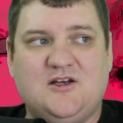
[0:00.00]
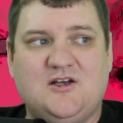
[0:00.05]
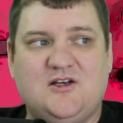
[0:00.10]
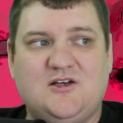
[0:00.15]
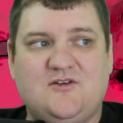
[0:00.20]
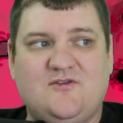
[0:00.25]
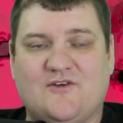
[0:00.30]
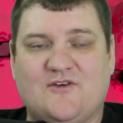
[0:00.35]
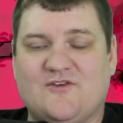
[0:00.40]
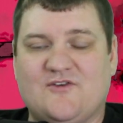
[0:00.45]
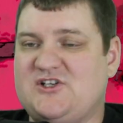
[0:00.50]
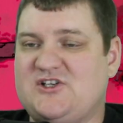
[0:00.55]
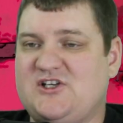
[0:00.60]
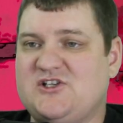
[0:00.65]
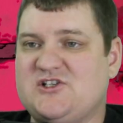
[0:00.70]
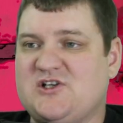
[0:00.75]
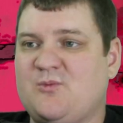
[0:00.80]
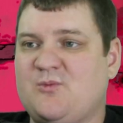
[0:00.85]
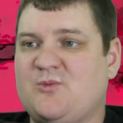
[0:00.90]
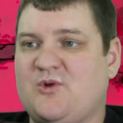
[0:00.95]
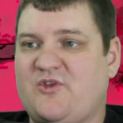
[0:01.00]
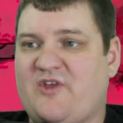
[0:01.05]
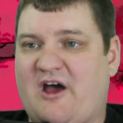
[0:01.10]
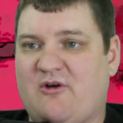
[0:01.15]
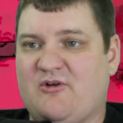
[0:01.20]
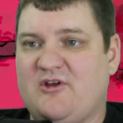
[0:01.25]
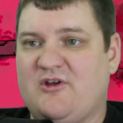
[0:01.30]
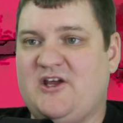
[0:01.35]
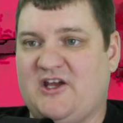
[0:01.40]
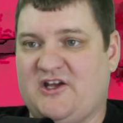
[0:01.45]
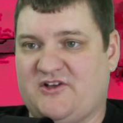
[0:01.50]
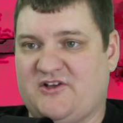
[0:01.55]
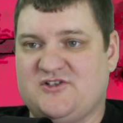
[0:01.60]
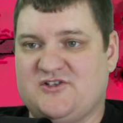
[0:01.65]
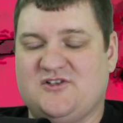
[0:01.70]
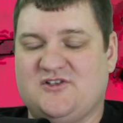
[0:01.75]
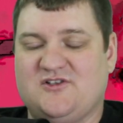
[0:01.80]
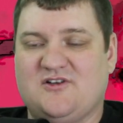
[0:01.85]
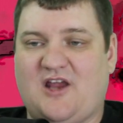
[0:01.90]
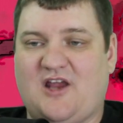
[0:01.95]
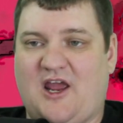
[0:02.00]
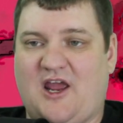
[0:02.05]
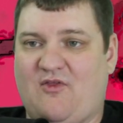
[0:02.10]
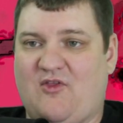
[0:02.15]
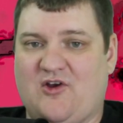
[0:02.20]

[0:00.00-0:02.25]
you ever see someone without kids and